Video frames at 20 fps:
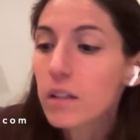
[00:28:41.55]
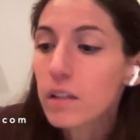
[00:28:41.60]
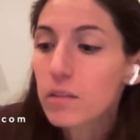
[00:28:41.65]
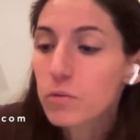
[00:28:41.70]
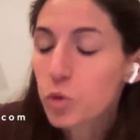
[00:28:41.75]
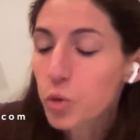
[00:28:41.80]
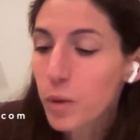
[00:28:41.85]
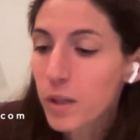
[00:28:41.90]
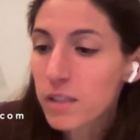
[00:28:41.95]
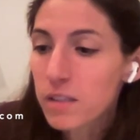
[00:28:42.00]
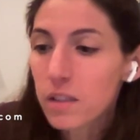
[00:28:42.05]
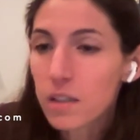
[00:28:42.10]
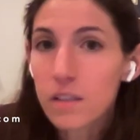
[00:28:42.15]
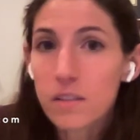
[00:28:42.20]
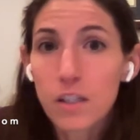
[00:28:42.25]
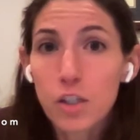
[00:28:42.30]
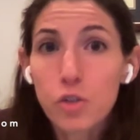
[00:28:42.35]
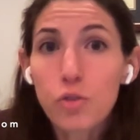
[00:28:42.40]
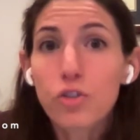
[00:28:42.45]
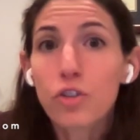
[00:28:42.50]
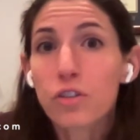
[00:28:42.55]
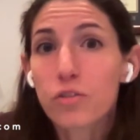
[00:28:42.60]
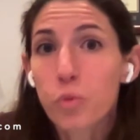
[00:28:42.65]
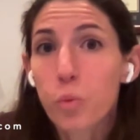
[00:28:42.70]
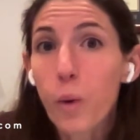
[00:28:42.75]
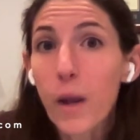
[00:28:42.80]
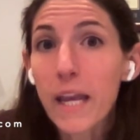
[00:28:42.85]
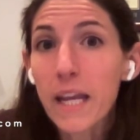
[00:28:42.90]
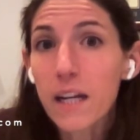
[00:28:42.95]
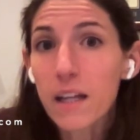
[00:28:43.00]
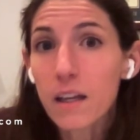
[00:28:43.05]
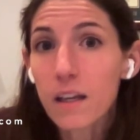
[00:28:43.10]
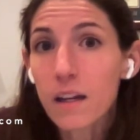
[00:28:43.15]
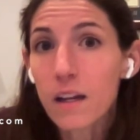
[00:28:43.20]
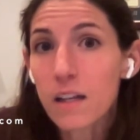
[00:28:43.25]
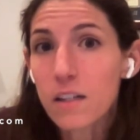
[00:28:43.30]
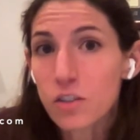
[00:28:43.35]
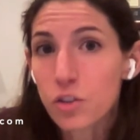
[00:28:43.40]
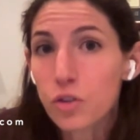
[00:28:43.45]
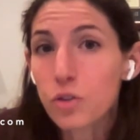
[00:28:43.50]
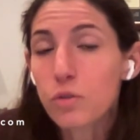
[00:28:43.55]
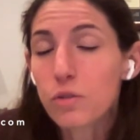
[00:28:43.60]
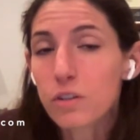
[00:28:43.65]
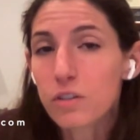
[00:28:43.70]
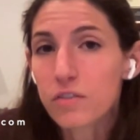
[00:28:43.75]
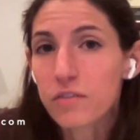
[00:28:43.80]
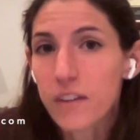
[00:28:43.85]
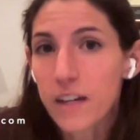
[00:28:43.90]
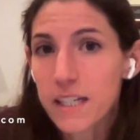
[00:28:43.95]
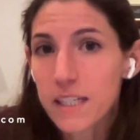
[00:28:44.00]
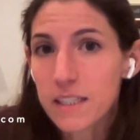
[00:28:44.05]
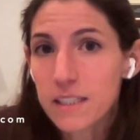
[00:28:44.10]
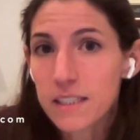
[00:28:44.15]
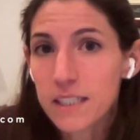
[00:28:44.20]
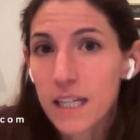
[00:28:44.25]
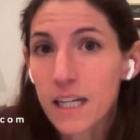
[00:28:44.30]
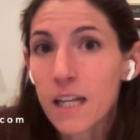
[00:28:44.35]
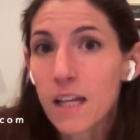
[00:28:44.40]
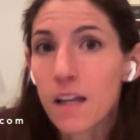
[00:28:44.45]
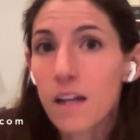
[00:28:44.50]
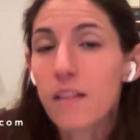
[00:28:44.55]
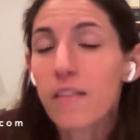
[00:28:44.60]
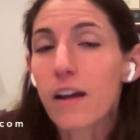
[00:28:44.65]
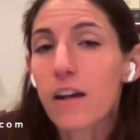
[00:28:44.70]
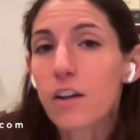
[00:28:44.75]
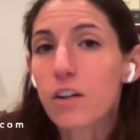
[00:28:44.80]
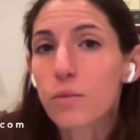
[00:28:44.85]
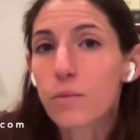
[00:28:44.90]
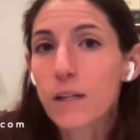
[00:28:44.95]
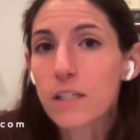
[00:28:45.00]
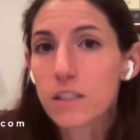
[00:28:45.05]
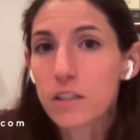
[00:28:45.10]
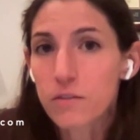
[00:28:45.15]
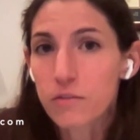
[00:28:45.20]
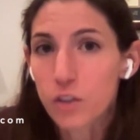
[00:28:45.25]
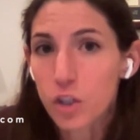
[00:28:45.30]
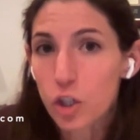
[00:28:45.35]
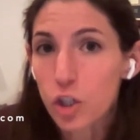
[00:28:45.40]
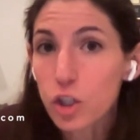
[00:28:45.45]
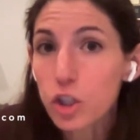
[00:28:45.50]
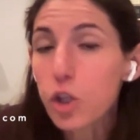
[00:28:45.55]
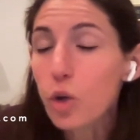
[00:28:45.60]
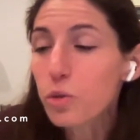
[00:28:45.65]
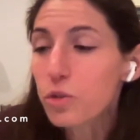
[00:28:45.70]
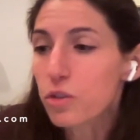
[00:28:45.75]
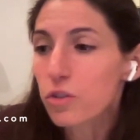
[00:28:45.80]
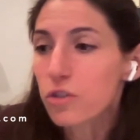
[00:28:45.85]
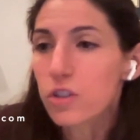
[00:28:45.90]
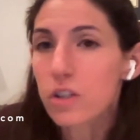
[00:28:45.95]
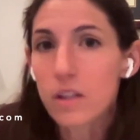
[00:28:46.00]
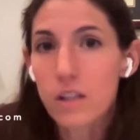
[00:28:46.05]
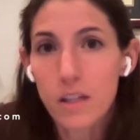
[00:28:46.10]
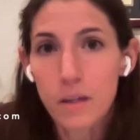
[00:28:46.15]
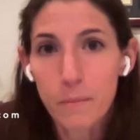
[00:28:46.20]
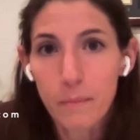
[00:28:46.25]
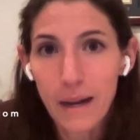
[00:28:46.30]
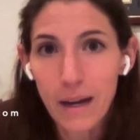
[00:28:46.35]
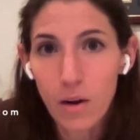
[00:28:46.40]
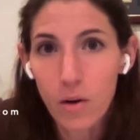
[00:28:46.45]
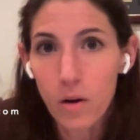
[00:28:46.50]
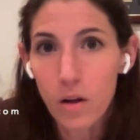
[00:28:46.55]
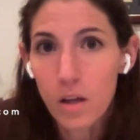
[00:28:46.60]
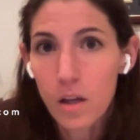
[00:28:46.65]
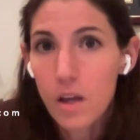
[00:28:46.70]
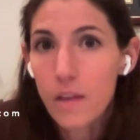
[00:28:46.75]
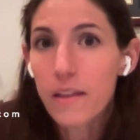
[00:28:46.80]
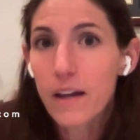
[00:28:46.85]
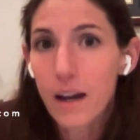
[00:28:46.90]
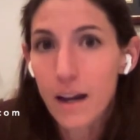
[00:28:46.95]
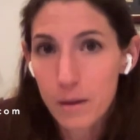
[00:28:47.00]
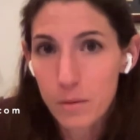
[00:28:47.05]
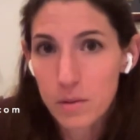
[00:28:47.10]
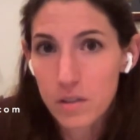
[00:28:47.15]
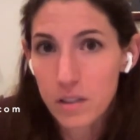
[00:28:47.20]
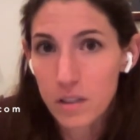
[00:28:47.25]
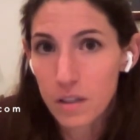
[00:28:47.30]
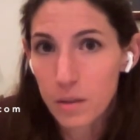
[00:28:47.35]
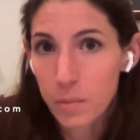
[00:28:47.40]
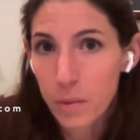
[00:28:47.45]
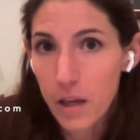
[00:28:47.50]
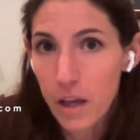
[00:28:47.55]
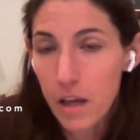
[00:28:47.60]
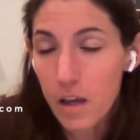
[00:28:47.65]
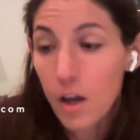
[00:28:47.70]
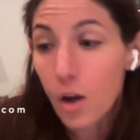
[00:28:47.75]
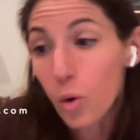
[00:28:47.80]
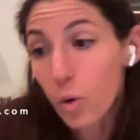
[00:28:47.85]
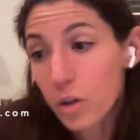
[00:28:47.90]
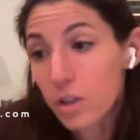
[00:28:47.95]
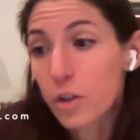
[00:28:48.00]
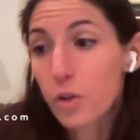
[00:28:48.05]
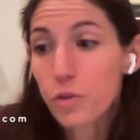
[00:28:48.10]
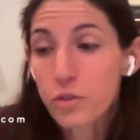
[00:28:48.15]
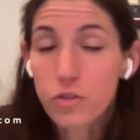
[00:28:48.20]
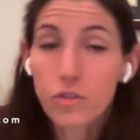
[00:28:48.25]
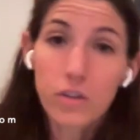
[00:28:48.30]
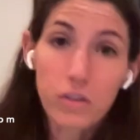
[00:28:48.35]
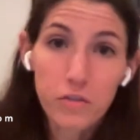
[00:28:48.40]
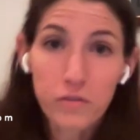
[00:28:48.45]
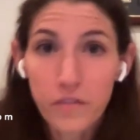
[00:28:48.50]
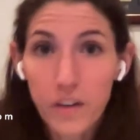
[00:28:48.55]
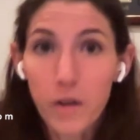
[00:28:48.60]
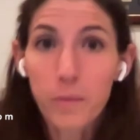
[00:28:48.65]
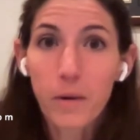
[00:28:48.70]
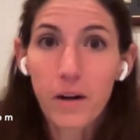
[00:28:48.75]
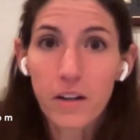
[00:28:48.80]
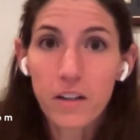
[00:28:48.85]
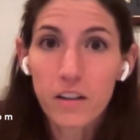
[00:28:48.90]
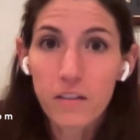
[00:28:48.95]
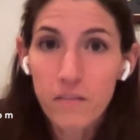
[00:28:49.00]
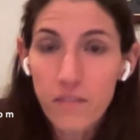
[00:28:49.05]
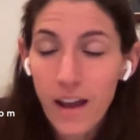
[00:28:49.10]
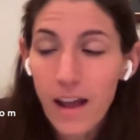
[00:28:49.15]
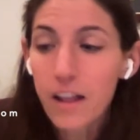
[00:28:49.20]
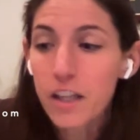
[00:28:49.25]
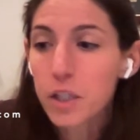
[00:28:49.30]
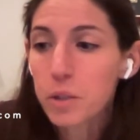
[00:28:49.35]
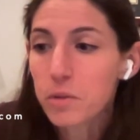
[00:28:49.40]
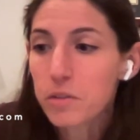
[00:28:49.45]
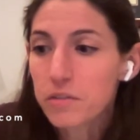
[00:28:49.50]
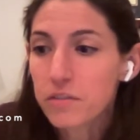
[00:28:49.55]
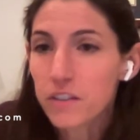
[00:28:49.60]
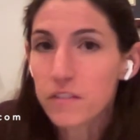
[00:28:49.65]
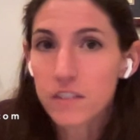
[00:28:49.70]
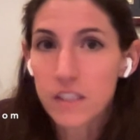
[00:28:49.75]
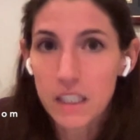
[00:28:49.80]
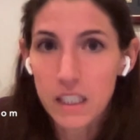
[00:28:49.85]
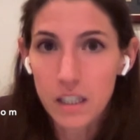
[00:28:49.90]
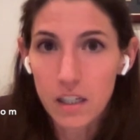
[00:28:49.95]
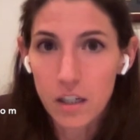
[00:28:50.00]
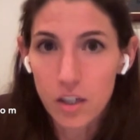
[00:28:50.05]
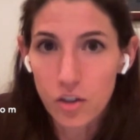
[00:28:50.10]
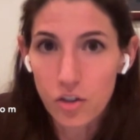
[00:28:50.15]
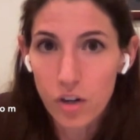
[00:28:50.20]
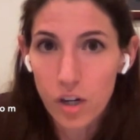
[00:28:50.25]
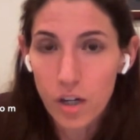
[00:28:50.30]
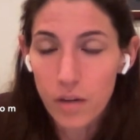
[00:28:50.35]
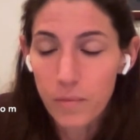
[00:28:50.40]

Tuan's going to say you should have waited until you could find a tenant that could rent it for closer to the amount that I was going to pay, or closer to the fair market value of 1,500.